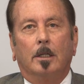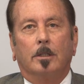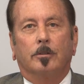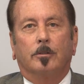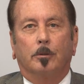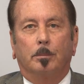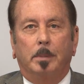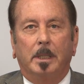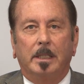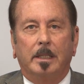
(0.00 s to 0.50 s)

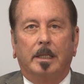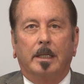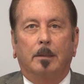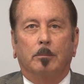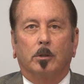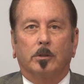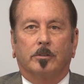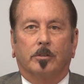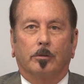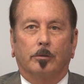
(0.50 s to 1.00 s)
to being
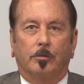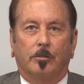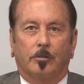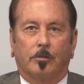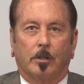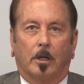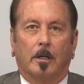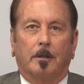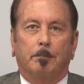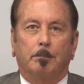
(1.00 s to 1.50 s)
able to
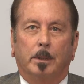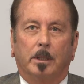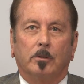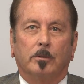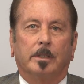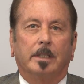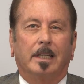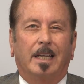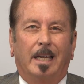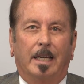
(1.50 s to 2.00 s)
start
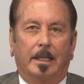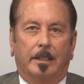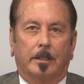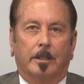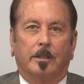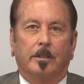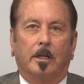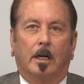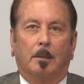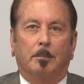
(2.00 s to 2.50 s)
building
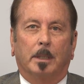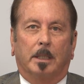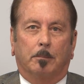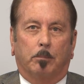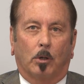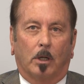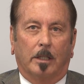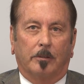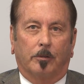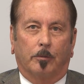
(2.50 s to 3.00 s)
economic
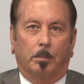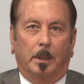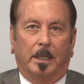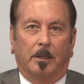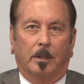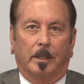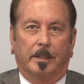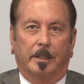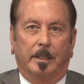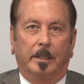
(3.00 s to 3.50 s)

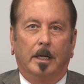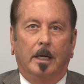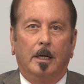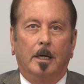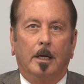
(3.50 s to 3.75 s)
prosperity.